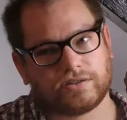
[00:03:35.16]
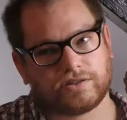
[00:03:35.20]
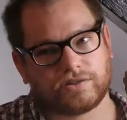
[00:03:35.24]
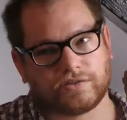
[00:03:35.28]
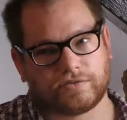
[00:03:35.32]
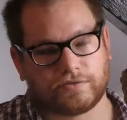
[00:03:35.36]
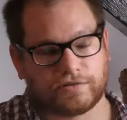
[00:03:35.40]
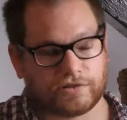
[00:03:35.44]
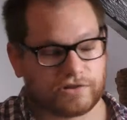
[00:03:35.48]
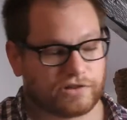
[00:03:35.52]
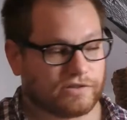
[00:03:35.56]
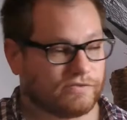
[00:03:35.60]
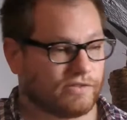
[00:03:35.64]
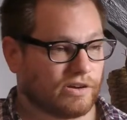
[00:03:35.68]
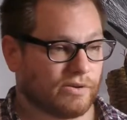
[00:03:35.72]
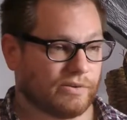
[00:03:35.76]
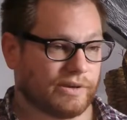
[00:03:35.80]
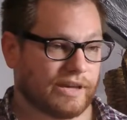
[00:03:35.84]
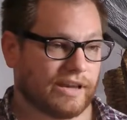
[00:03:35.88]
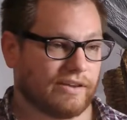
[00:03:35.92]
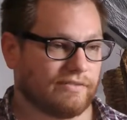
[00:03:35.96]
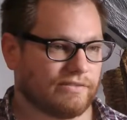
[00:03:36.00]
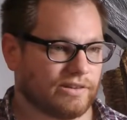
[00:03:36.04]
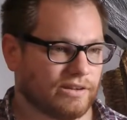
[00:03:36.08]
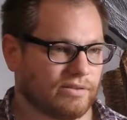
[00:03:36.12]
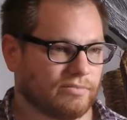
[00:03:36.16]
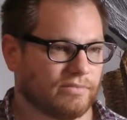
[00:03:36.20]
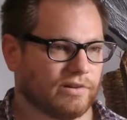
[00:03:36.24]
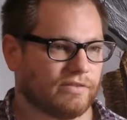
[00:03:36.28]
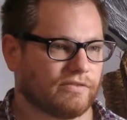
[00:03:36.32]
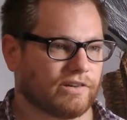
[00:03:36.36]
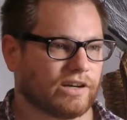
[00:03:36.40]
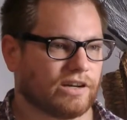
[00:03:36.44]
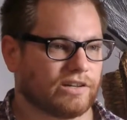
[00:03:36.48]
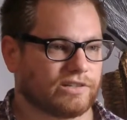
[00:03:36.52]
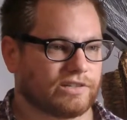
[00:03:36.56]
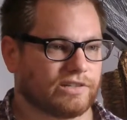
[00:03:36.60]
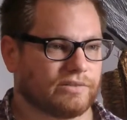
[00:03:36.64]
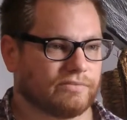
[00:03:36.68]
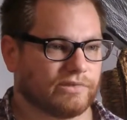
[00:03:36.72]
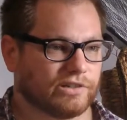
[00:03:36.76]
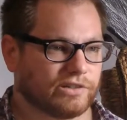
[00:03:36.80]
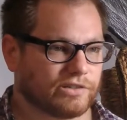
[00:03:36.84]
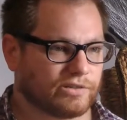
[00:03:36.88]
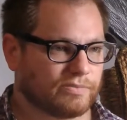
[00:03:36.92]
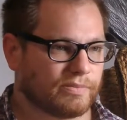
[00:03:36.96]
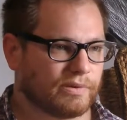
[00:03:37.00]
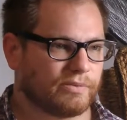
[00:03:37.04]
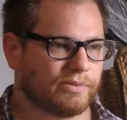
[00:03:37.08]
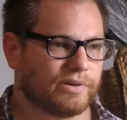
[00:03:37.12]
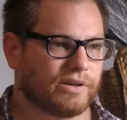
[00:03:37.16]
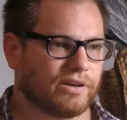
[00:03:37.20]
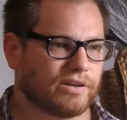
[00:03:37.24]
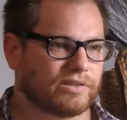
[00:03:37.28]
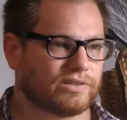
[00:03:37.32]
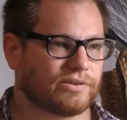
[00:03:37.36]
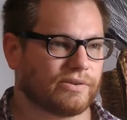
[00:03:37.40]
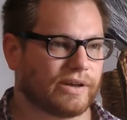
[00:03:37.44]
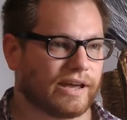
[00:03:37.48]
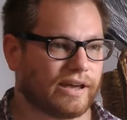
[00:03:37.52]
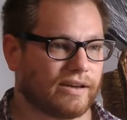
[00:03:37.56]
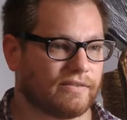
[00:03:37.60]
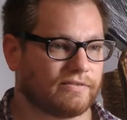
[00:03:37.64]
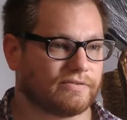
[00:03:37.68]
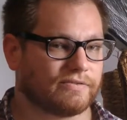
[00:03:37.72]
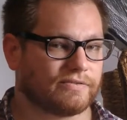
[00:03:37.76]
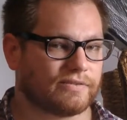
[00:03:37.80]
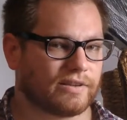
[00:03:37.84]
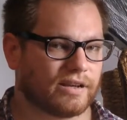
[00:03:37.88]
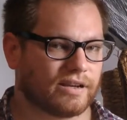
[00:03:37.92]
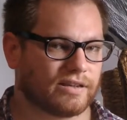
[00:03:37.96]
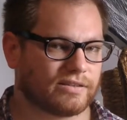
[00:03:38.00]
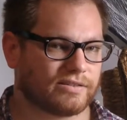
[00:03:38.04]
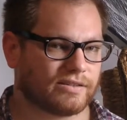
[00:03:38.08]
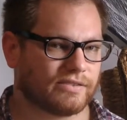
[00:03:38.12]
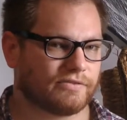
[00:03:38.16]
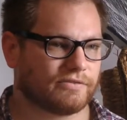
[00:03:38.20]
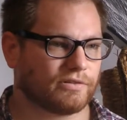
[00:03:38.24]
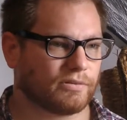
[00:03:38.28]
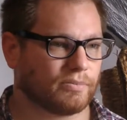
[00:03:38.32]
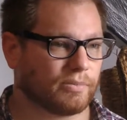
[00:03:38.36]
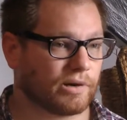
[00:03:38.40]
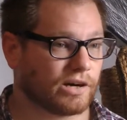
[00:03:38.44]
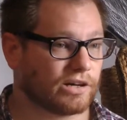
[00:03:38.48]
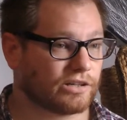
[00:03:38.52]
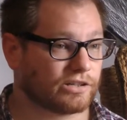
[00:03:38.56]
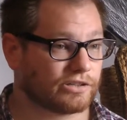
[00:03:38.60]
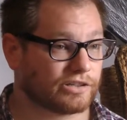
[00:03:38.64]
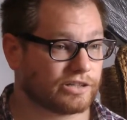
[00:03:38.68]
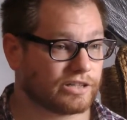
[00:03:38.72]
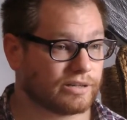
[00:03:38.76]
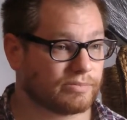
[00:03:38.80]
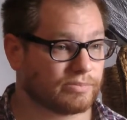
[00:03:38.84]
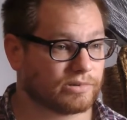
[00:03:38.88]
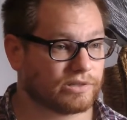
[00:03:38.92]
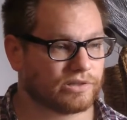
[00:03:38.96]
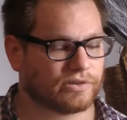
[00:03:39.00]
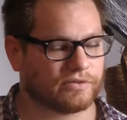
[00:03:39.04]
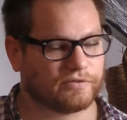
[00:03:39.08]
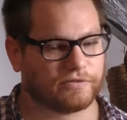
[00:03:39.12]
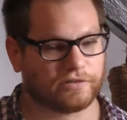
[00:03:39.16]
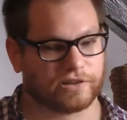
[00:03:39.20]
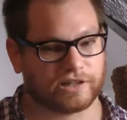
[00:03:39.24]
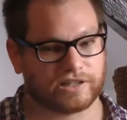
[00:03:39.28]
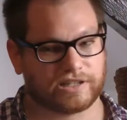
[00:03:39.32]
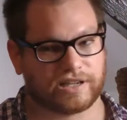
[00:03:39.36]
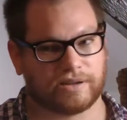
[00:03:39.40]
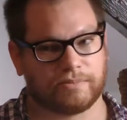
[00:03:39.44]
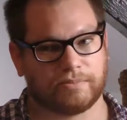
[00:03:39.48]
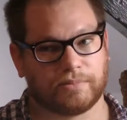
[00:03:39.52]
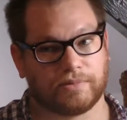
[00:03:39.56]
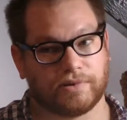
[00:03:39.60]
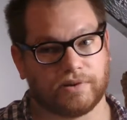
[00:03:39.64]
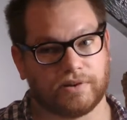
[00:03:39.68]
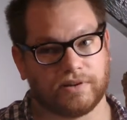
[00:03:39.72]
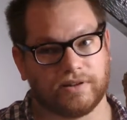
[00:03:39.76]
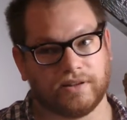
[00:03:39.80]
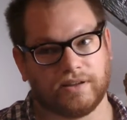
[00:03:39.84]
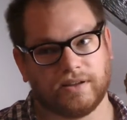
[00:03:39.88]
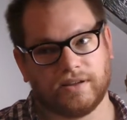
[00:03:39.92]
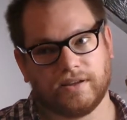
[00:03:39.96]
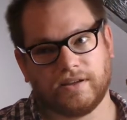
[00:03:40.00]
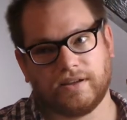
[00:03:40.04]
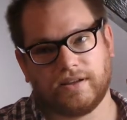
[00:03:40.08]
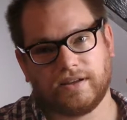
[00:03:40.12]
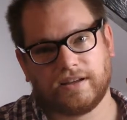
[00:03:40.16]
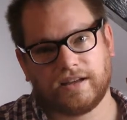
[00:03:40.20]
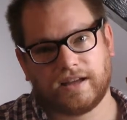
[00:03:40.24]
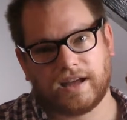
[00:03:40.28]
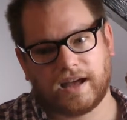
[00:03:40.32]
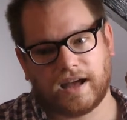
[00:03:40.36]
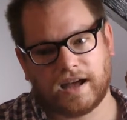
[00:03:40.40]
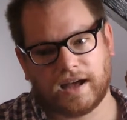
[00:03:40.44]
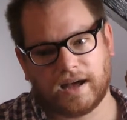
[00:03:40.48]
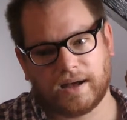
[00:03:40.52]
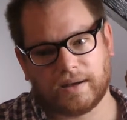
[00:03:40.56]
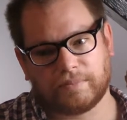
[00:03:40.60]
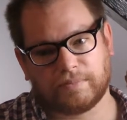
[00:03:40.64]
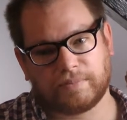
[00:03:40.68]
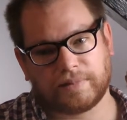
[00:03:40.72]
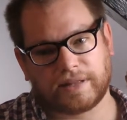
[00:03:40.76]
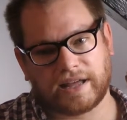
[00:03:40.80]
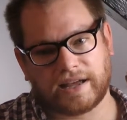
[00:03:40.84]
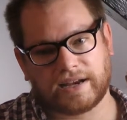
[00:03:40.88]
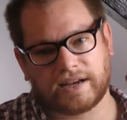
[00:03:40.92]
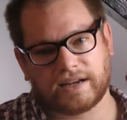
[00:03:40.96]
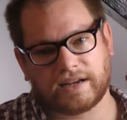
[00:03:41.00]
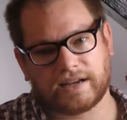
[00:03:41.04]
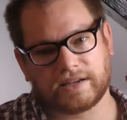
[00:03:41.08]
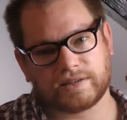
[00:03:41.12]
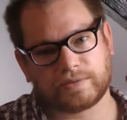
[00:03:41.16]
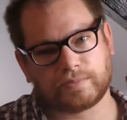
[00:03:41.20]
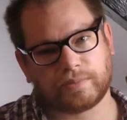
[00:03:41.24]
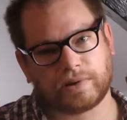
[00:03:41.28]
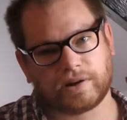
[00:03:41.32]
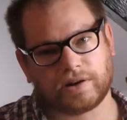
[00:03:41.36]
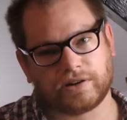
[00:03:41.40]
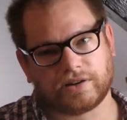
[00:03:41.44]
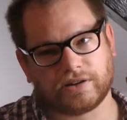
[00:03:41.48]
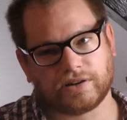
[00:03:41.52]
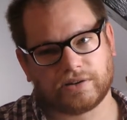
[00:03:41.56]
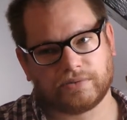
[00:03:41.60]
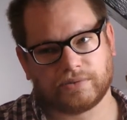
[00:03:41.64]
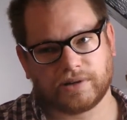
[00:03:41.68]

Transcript: So first of all, we have a number of customers, but we also have several partnerships. So for example, Planet has partnered